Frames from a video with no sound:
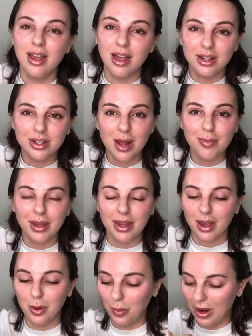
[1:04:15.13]
Anytime like
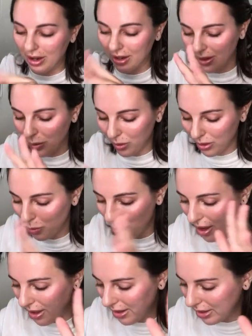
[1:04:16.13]
I wait a little
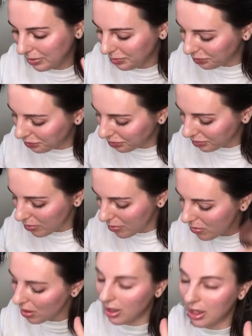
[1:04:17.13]
while
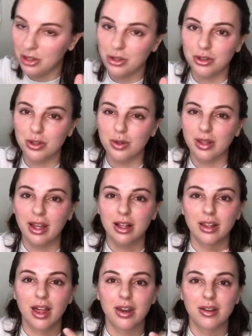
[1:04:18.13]
and I don't do like a
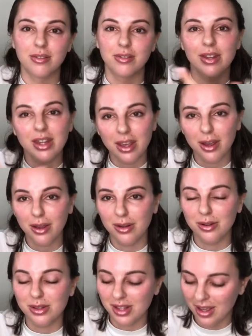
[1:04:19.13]
lot of
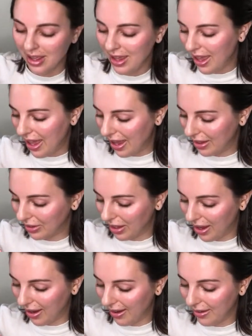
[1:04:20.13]
videos and
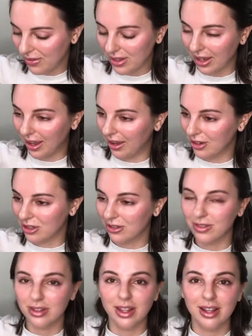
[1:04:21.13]
lives, like I
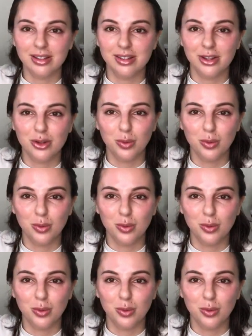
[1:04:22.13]
just feel like such a